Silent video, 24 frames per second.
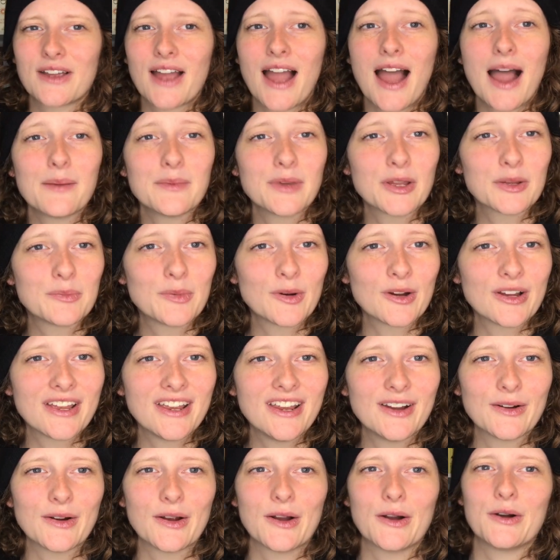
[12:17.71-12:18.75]
comic book
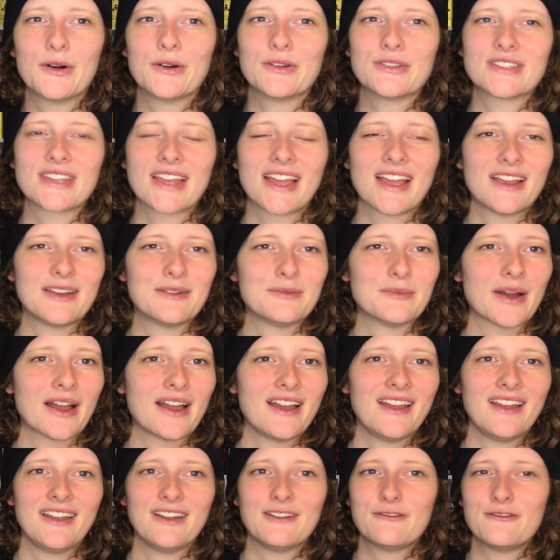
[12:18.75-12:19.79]
heroes and
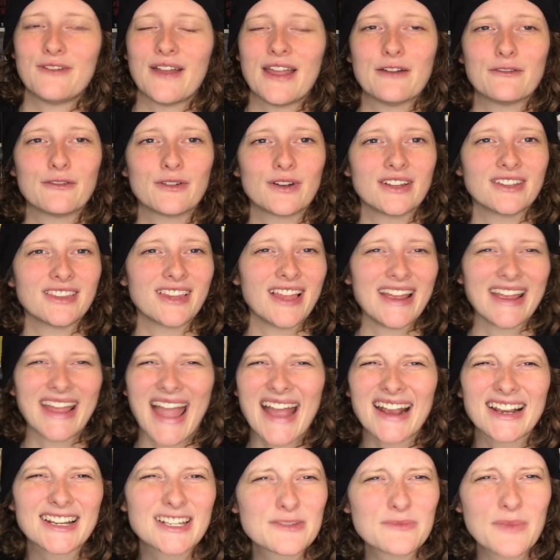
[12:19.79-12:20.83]
my favorite like
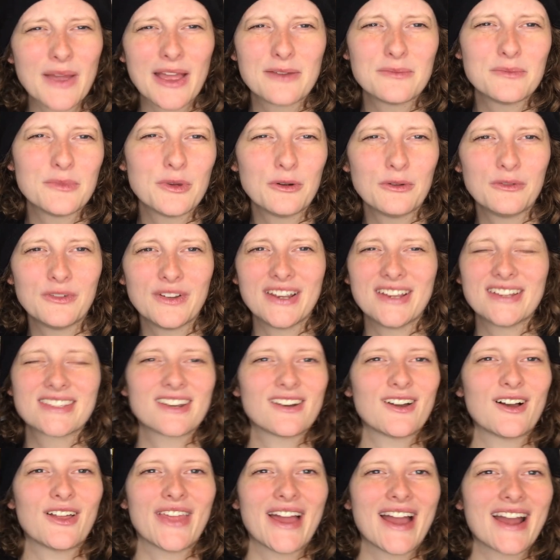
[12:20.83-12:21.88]
X-Men movies
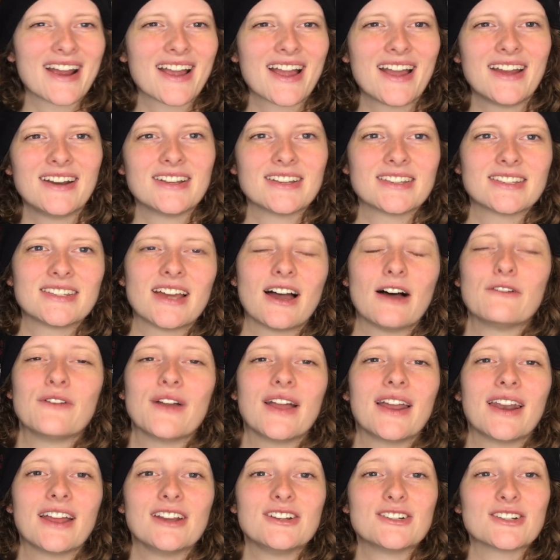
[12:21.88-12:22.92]
and all that kind of stuff
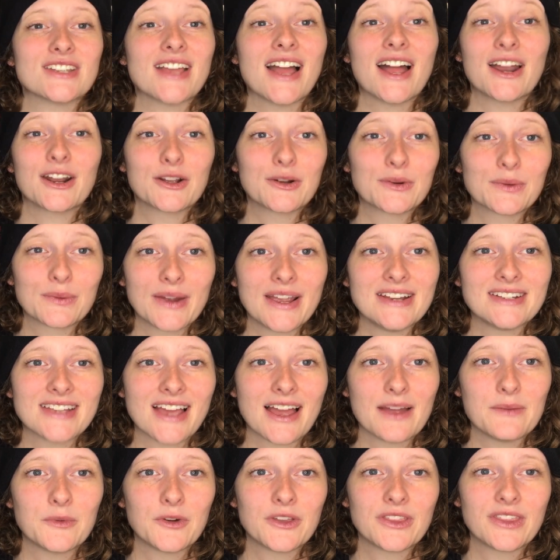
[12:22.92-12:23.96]
and I just had a great
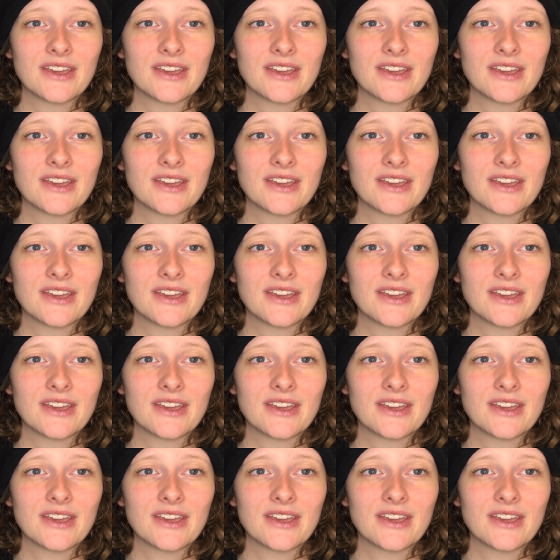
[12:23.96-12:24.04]
time with